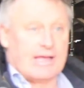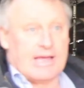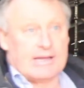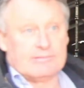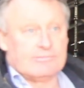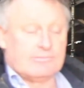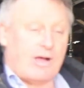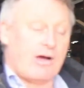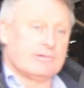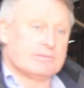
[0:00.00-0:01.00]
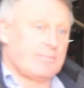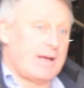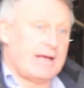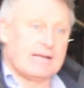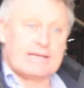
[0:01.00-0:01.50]
and an oats,
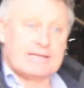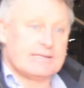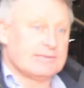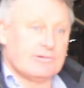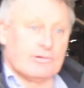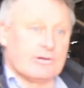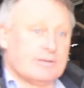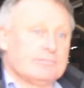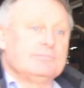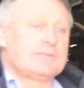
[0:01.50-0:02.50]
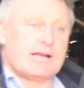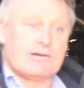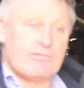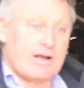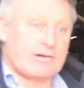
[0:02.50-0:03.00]
barley, or an
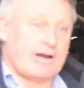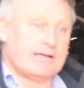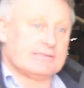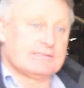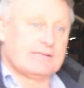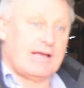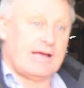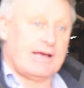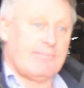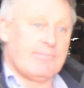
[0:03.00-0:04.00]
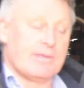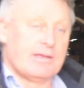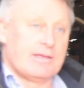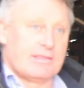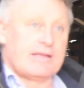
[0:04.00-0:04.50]
Italian ryegrass.
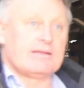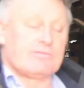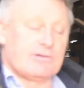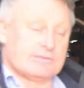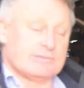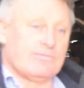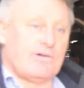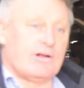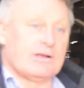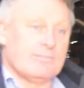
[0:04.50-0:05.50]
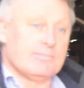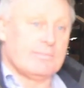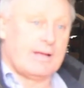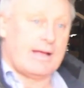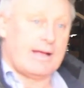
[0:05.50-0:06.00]
Then you've got some volume
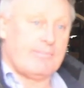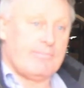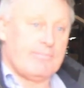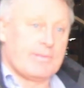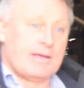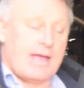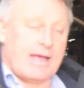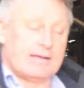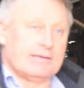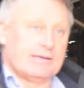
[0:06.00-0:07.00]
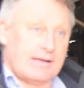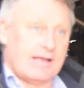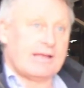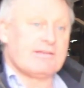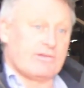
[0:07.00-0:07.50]

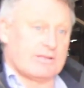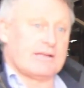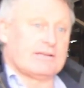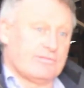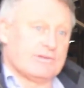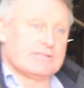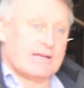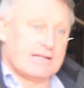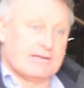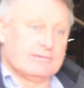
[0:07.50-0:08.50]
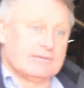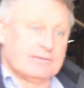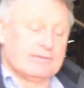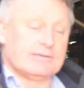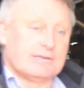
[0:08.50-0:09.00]
and you've got that diversity
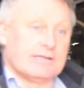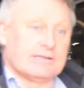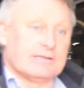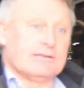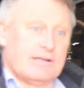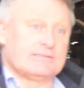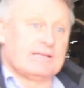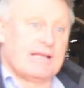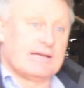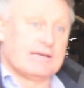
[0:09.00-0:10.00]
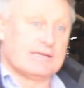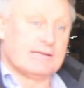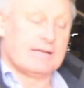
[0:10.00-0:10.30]
that's needed.